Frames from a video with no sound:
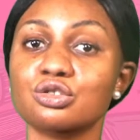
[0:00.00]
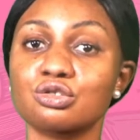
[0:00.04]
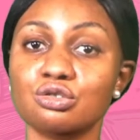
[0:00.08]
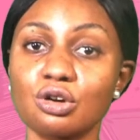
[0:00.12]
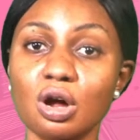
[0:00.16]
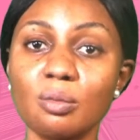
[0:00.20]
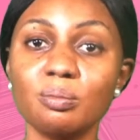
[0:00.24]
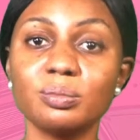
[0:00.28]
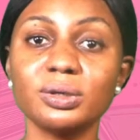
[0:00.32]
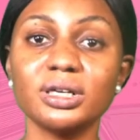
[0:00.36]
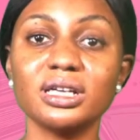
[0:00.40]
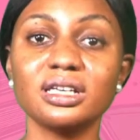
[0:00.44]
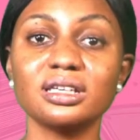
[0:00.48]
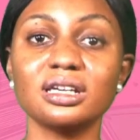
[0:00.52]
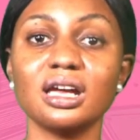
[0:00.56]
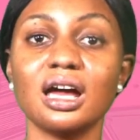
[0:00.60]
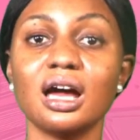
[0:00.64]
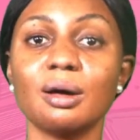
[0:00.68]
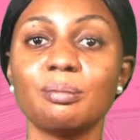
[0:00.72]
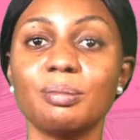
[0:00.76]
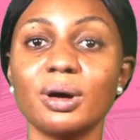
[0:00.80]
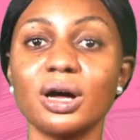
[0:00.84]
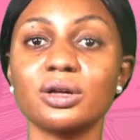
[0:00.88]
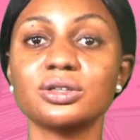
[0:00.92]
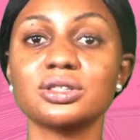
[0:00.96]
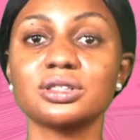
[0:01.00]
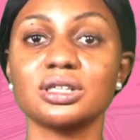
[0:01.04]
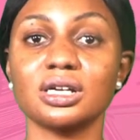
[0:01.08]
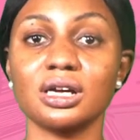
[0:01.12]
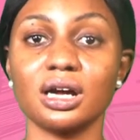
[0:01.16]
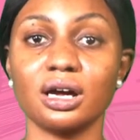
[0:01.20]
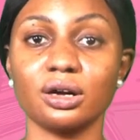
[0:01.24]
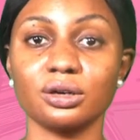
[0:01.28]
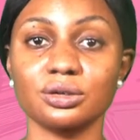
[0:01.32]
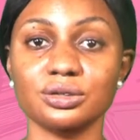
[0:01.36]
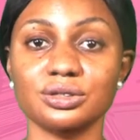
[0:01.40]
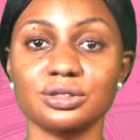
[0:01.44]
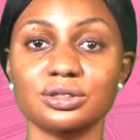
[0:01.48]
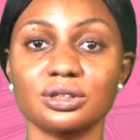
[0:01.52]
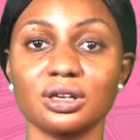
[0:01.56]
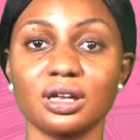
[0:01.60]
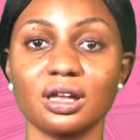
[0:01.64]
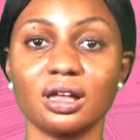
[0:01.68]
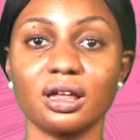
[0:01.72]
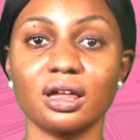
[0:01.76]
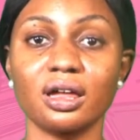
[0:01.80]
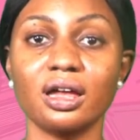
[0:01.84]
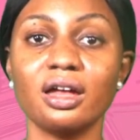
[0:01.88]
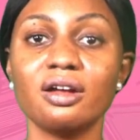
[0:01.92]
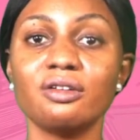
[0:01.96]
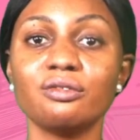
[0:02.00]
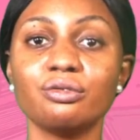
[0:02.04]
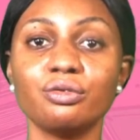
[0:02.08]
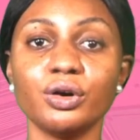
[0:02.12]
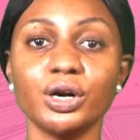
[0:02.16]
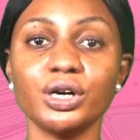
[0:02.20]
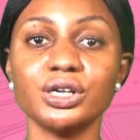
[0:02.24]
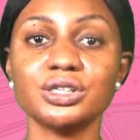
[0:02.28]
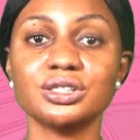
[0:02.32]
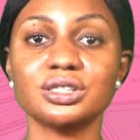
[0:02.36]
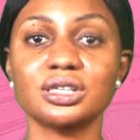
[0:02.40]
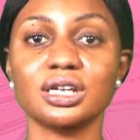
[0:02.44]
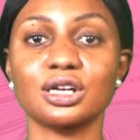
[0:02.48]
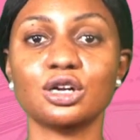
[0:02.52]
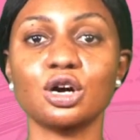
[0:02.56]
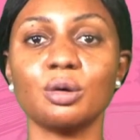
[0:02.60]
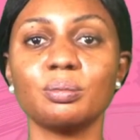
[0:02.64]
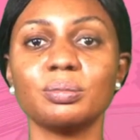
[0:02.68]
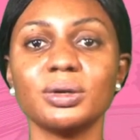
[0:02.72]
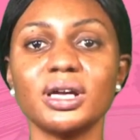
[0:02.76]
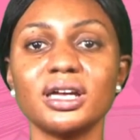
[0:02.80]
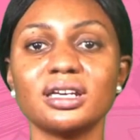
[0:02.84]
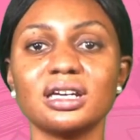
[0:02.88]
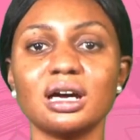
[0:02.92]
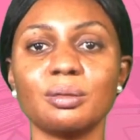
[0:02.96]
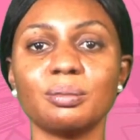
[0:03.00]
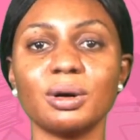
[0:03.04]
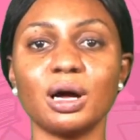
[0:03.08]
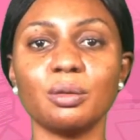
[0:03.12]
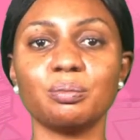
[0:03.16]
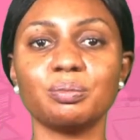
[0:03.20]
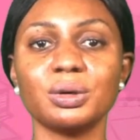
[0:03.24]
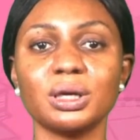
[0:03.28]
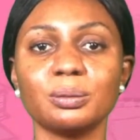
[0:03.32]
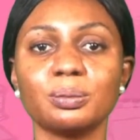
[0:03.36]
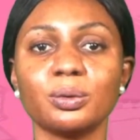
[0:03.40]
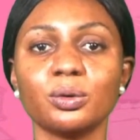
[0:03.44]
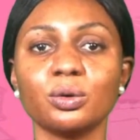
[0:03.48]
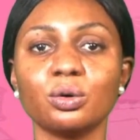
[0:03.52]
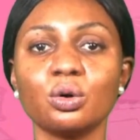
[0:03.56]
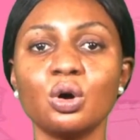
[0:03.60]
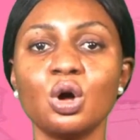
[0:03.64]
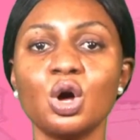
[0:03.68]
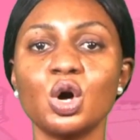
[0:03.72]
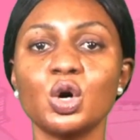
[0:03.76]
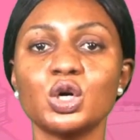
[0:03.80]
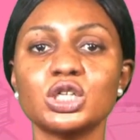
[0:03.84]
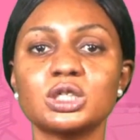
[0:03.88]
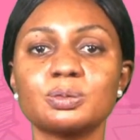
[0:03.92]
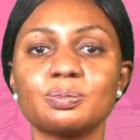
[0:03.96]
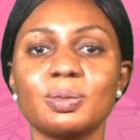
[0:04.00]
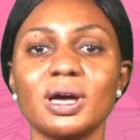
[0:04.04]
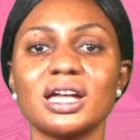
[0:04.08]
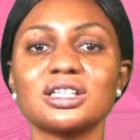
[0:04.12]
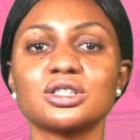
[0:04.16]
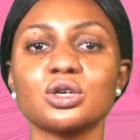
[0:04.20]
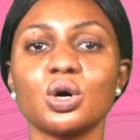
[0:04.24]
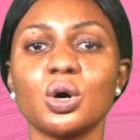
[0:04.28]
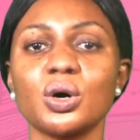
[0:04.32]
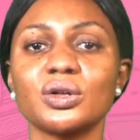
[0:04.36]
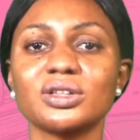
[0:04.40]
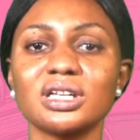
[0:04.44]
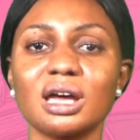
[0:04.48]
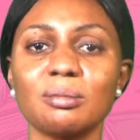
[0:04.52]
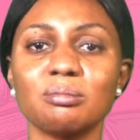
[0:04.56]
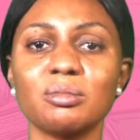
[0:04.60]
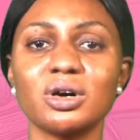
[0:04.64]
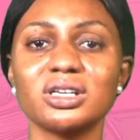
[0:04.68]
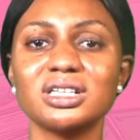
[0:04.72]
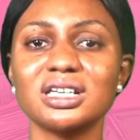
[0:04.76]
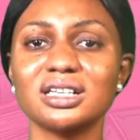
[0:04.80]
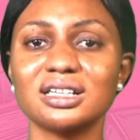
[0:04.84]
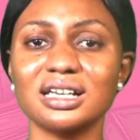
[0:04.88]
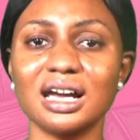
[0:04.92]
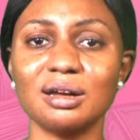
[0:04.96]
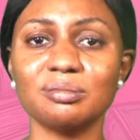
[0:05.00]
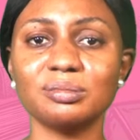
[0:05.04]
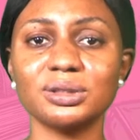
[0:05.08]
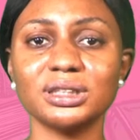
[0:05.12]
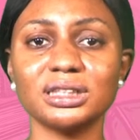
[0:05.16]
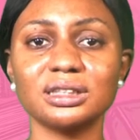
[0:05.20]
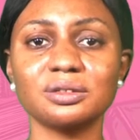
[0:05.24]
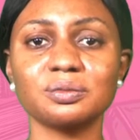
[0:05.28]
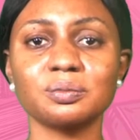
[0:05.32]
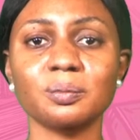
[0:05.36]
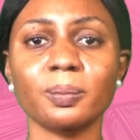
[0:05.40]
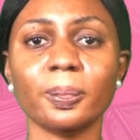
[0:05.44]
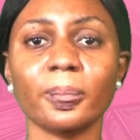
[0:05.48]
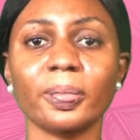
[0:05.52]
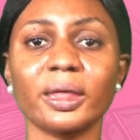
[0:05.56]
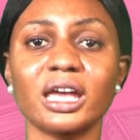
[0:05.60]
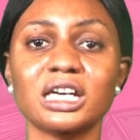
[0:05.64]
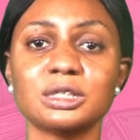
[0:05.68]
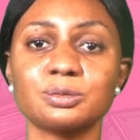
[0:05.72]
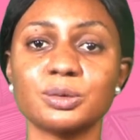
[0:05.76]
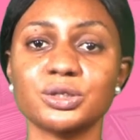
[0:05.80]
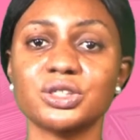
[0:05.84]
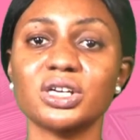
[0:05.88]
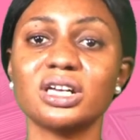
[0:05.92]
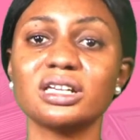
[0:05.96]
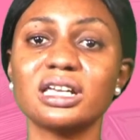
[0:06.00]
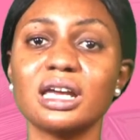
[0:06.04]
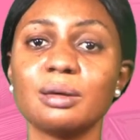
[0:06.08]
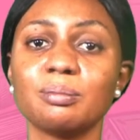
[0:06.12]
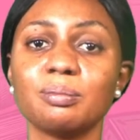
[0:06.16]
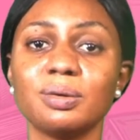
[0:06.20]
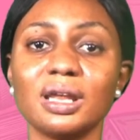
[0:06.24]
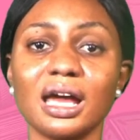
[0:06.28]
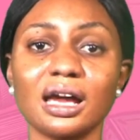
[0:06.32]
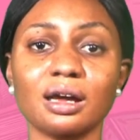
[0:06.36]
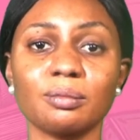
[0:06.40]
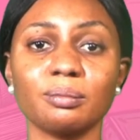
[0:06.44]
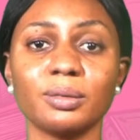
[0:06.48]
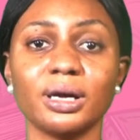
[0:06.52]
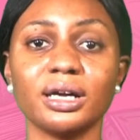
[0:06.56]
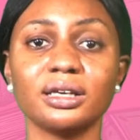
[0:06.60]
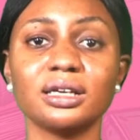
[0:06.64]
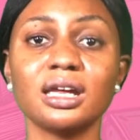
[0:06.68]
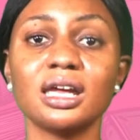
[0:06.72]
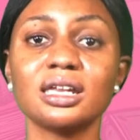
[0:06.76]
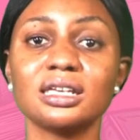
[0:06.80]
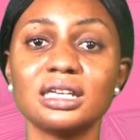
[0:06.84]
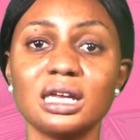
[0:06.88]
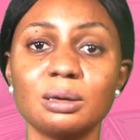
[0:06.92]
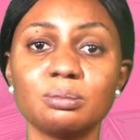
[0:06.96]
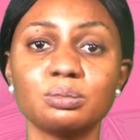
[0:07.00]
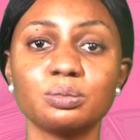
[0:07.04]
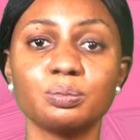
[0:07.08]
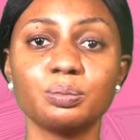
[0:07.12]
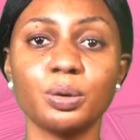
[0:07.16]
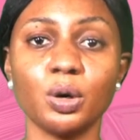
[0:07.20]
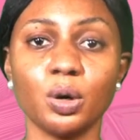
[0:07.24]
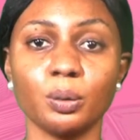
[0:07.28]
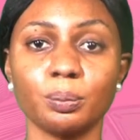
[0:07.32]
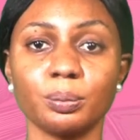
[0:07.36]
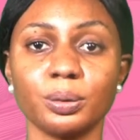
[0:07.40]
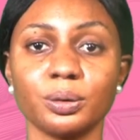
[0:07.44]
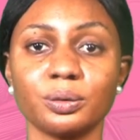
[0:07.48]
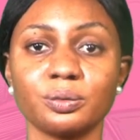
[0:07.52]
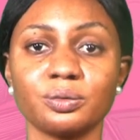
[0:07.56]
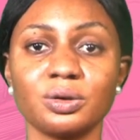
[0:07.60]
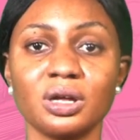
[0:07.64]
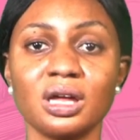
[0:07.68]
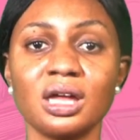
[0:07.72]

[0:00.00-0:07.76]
grumbling about the house. First, he complained about people who spent all their money gambling, especially a black man named Pope.